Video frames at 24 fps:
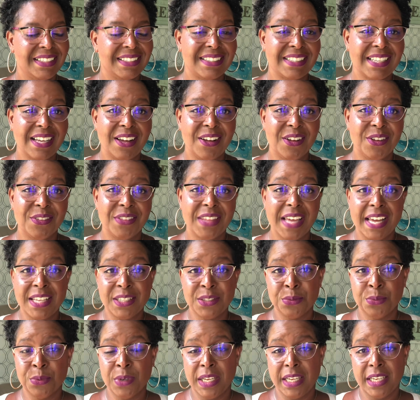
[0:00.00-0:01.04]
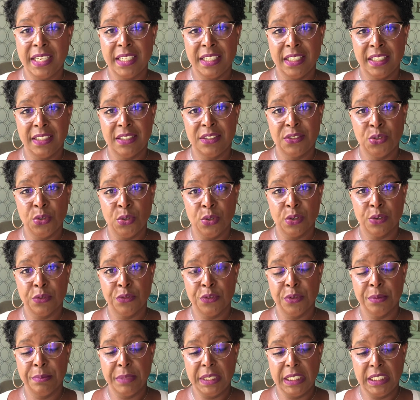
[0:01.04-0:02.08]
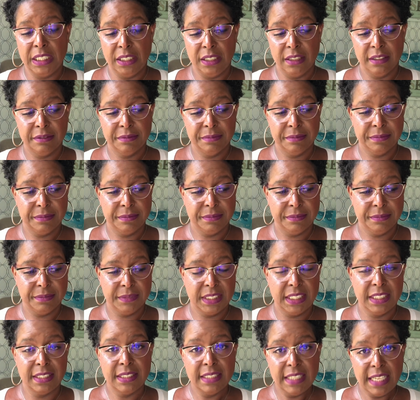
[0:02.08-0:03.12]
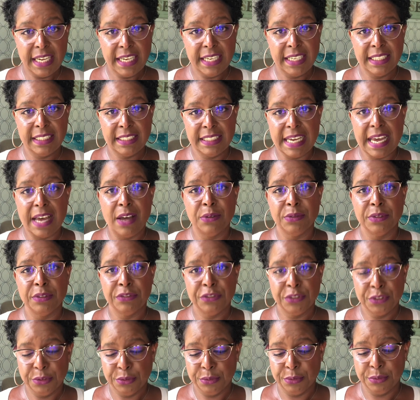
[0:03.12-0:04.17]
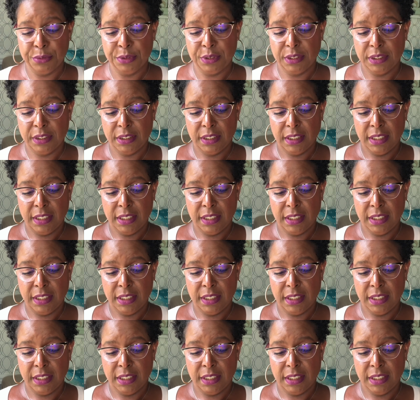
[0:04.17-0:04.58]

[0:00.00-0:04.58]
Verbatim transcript: So that's what it took for me is laying down the food.